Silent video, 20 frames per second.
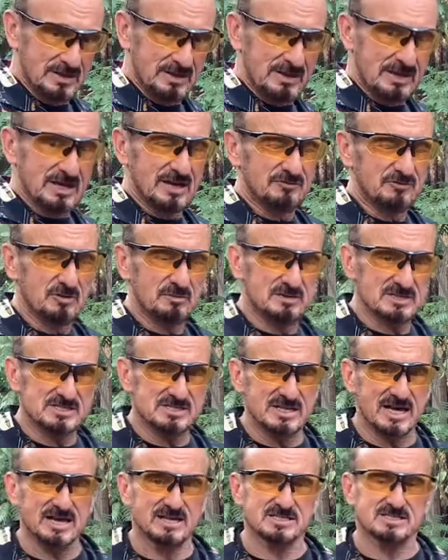If you miss
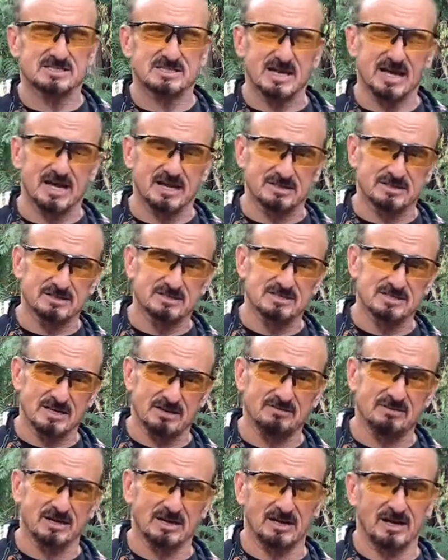that, it's at the
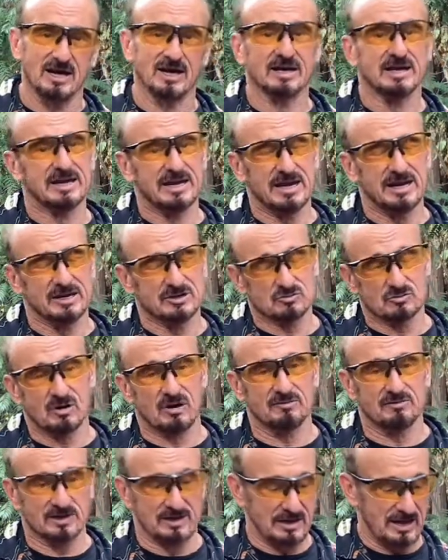7 o'clock, again at 12
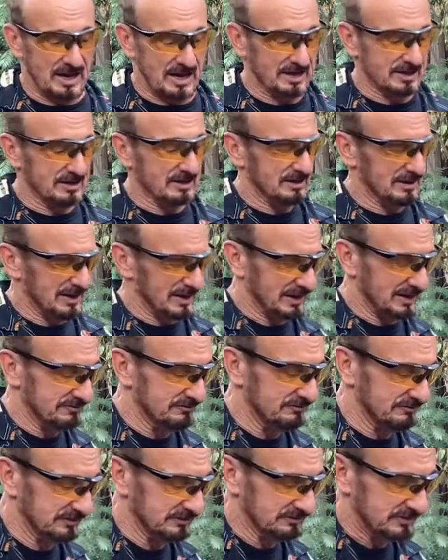o'clock, at
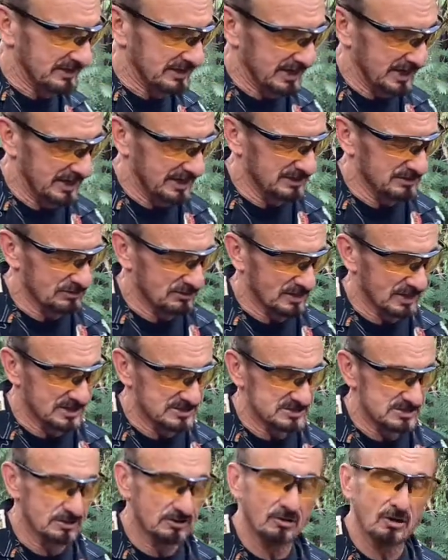11:59, you guys
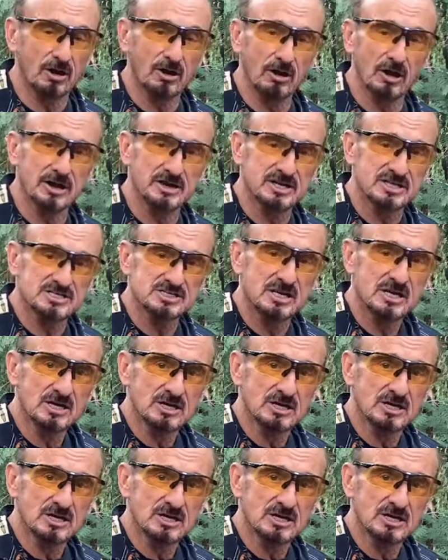are all on this.